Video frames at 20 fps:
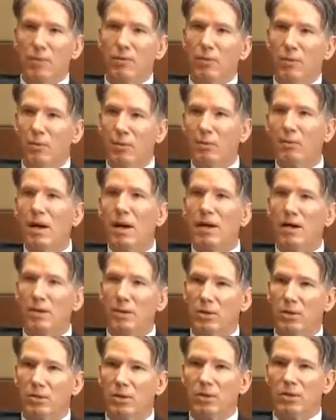for
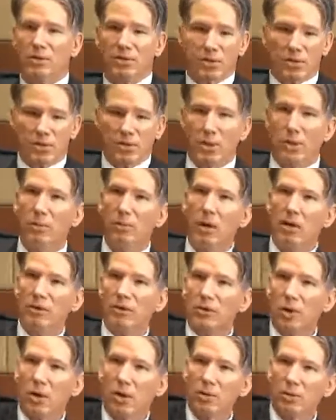medical research
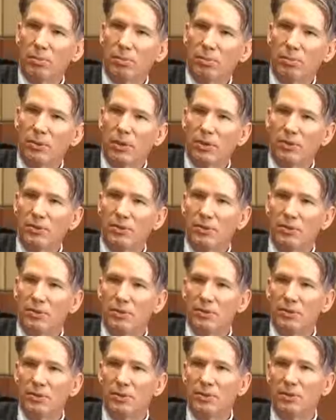amongst all the
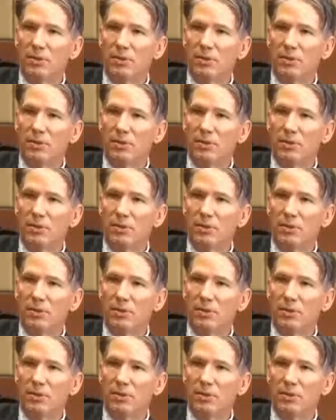professions.